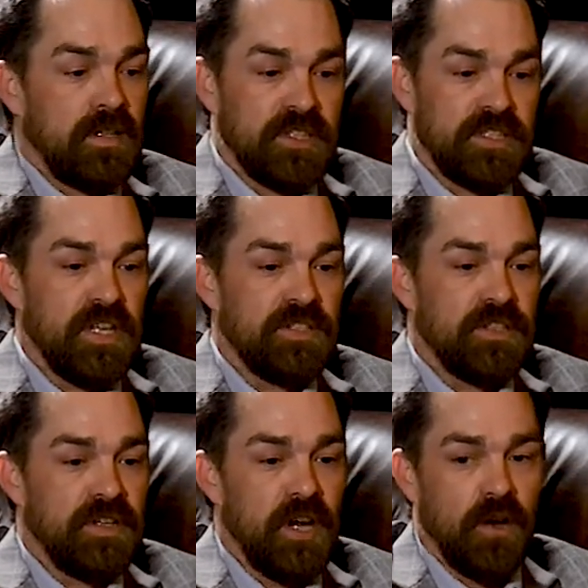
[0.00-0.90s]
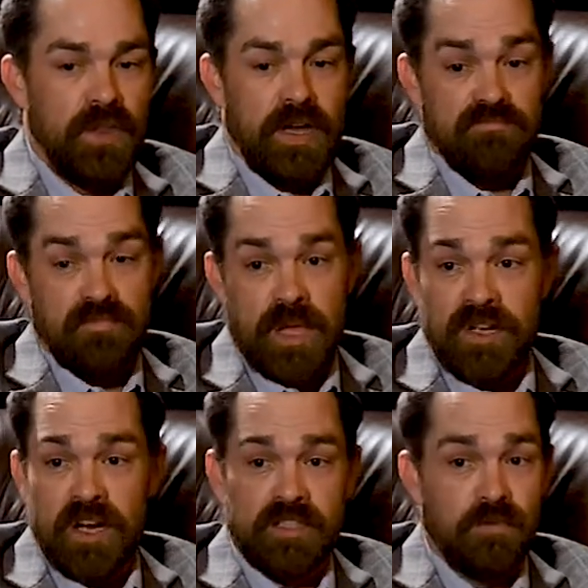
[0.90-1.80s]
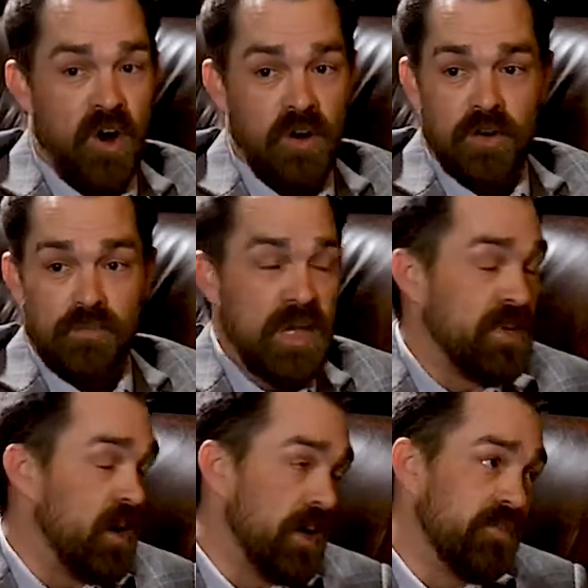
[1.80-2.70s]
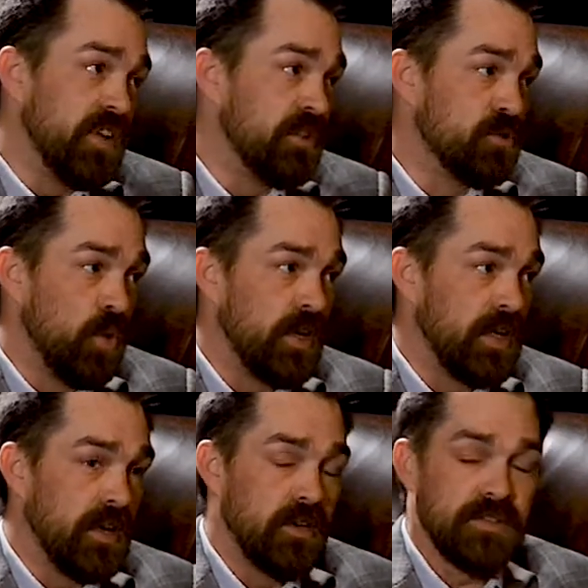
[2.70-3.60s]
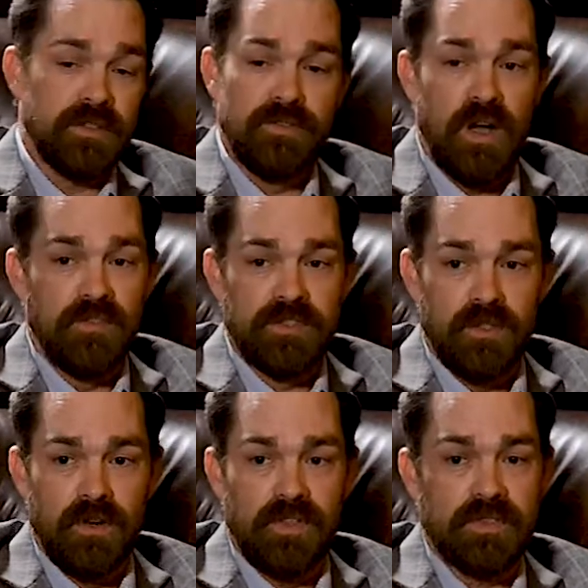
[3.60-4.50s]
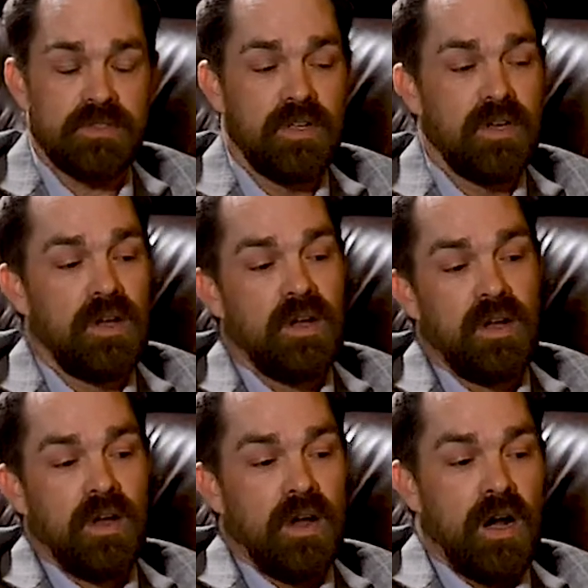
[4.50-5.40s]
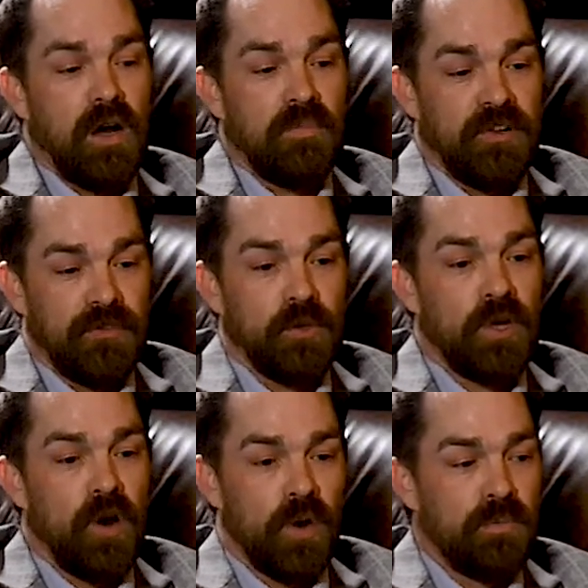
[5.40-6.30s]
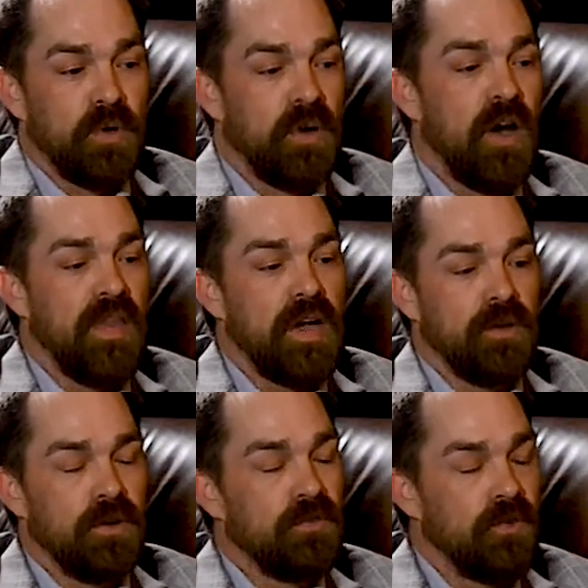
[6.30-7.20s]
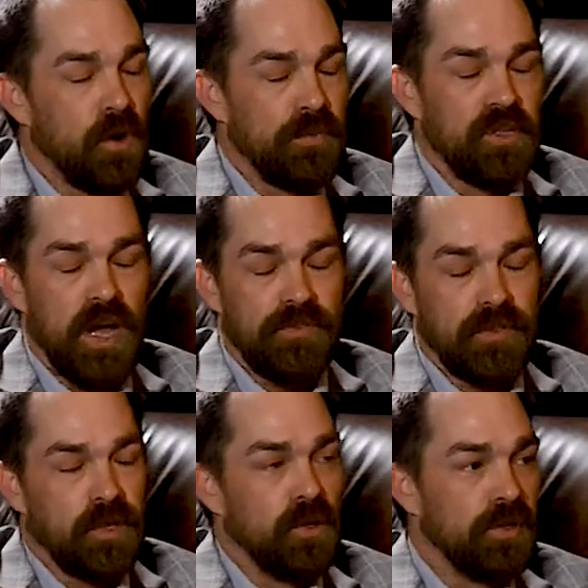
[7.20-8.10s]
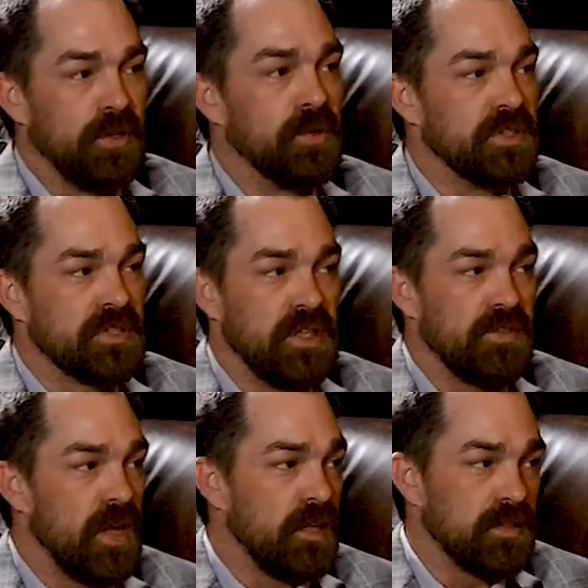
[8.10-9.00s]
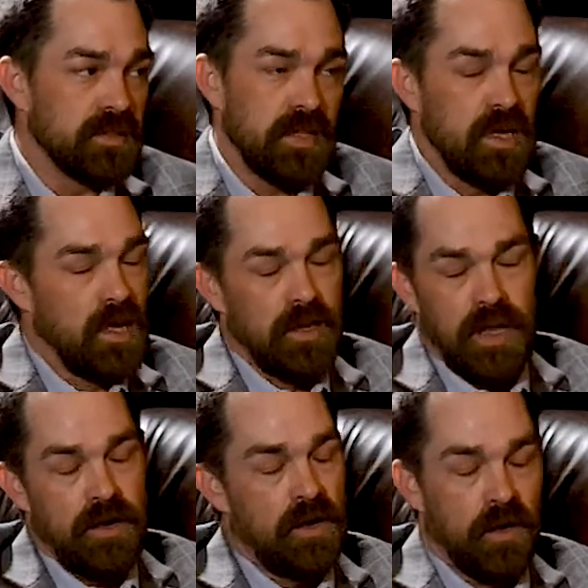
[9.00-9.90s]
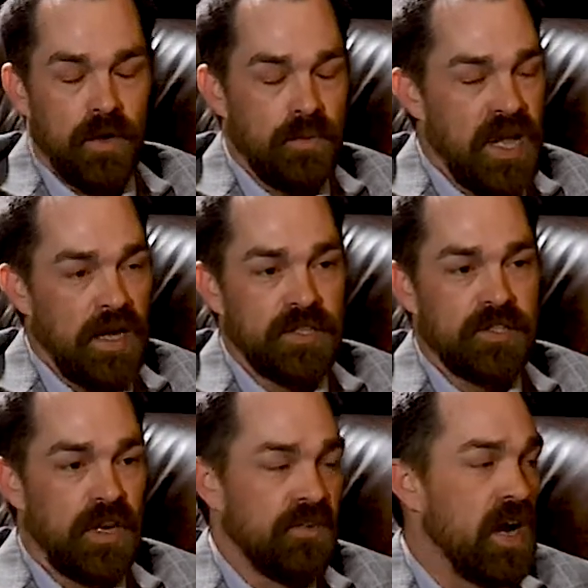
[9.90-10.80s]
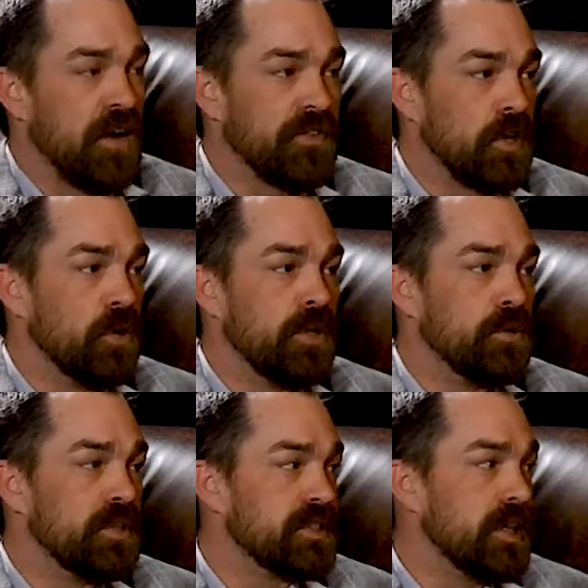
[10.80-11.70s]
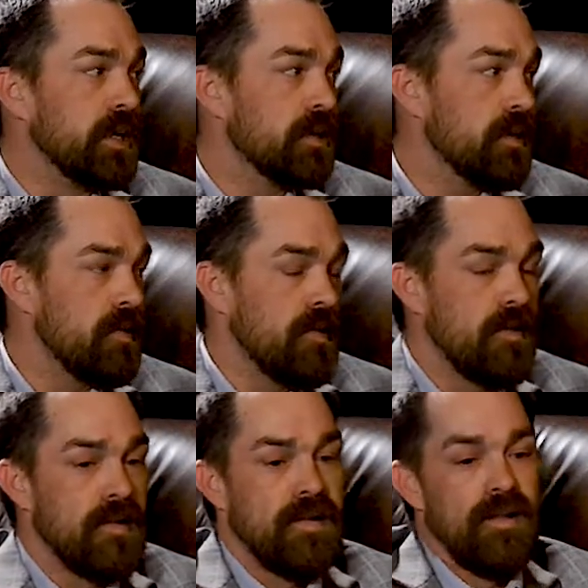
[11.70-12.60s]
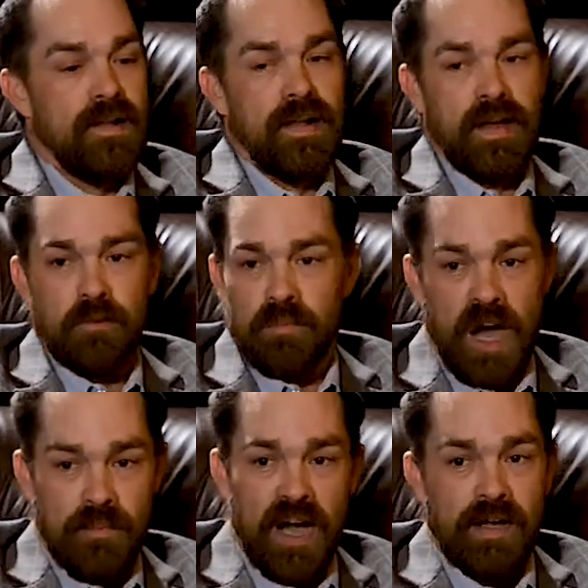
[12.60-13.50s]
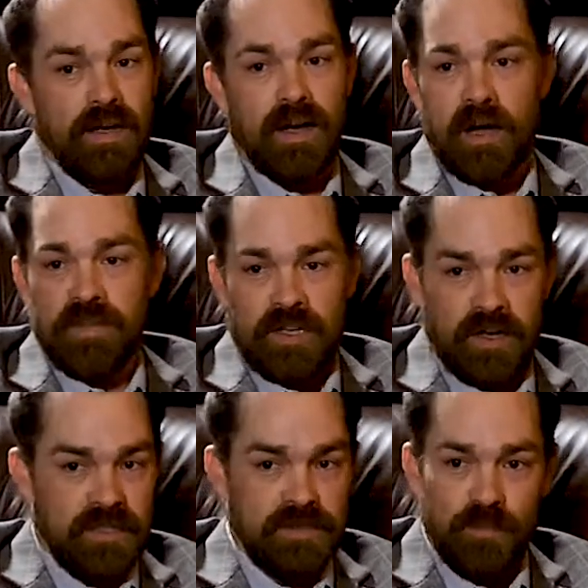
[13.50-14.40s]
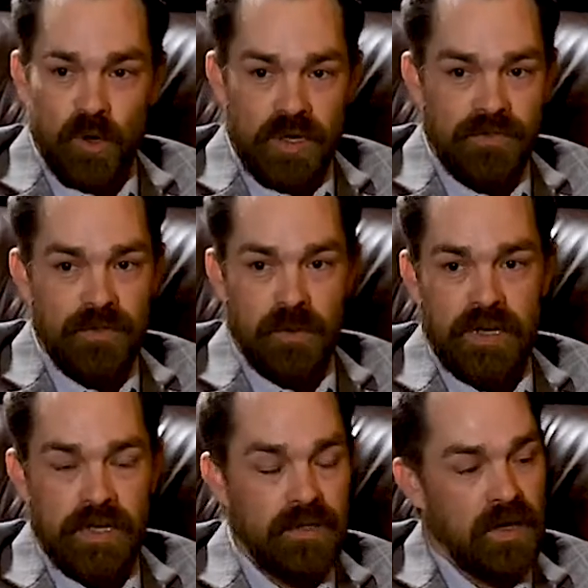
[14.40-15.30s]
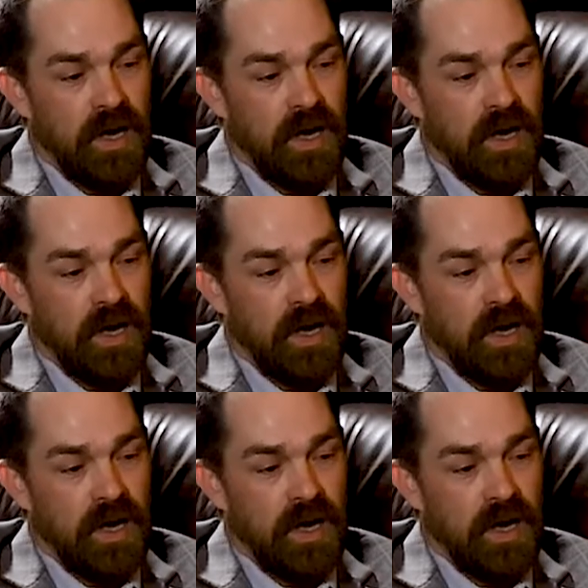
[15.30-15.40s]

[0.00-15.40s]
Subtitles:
Just need you to know that maybe not tomorrow and maybe not even in 20 years of service. But if you go and put on that uniform, you'll have to go and do and see things that no man should ever have to go and do and see. In my mind, I'm the youngest boy of three.